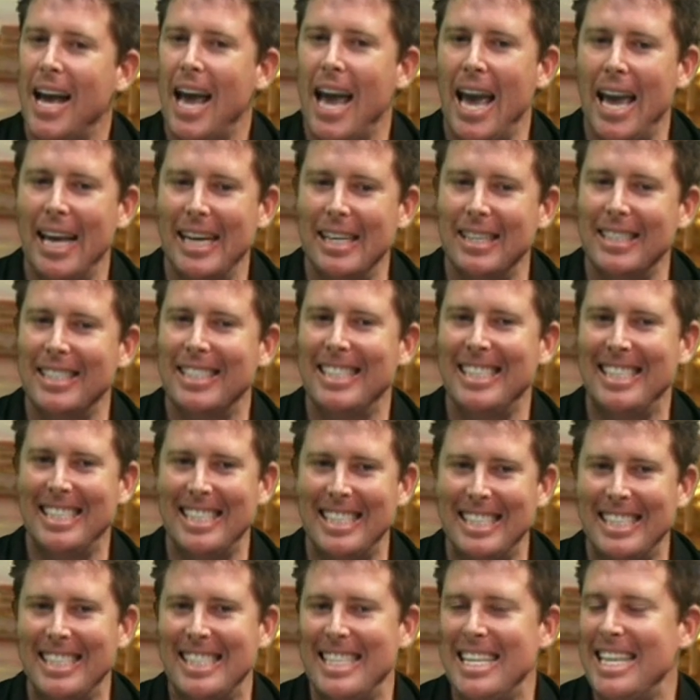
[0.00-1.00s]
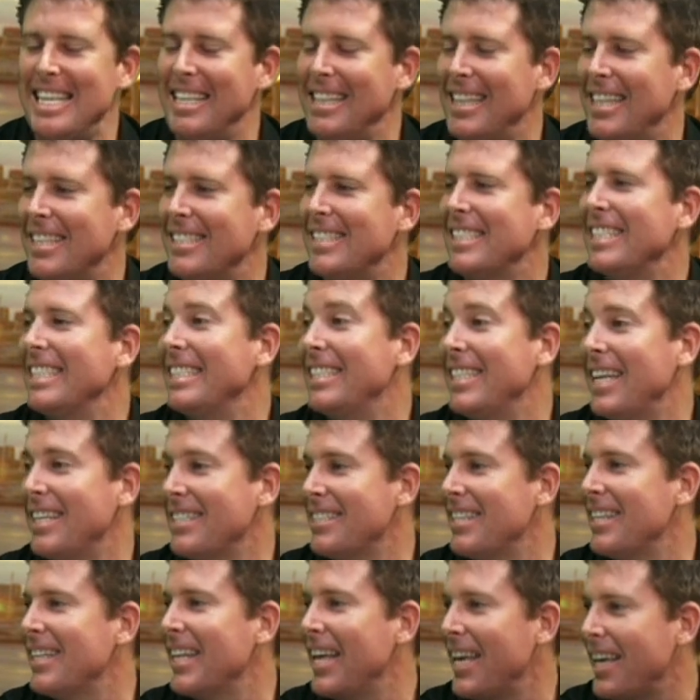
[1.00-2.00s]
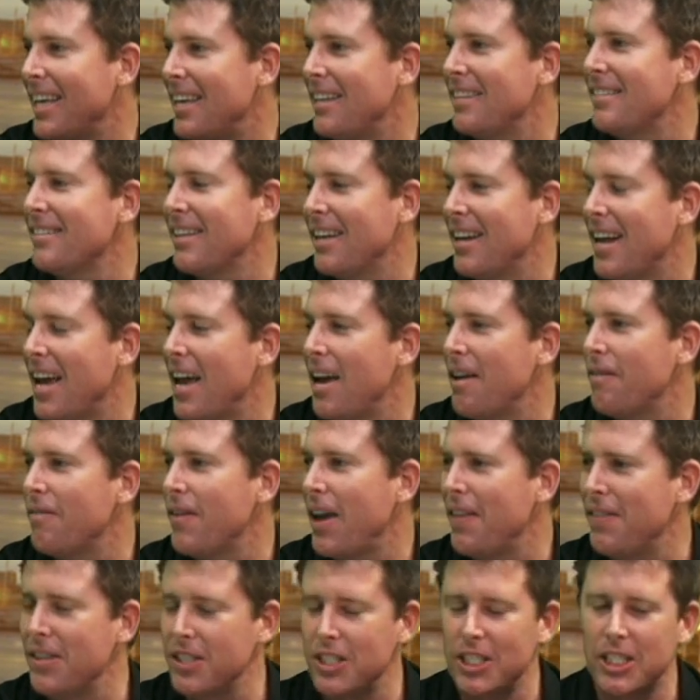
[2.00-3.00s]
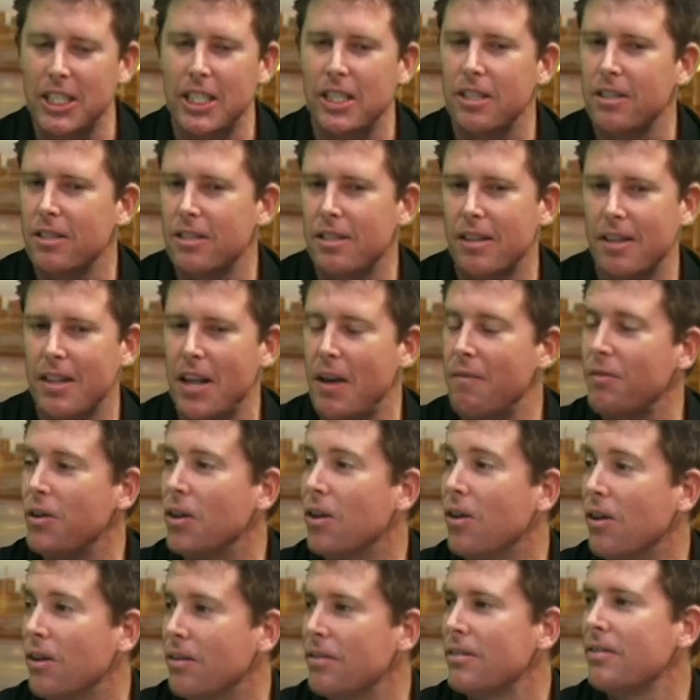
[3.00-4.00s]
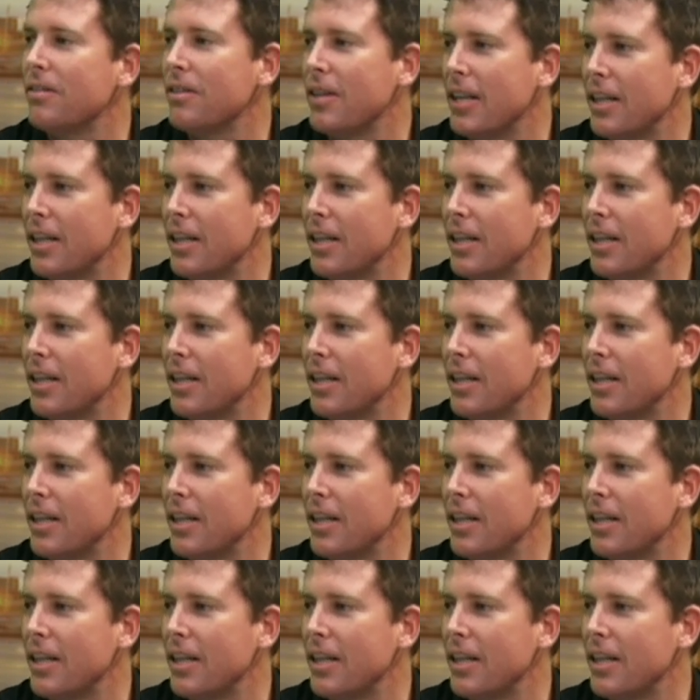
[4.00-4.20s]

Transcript: and to see the success that their kids can have and the skills that they've got,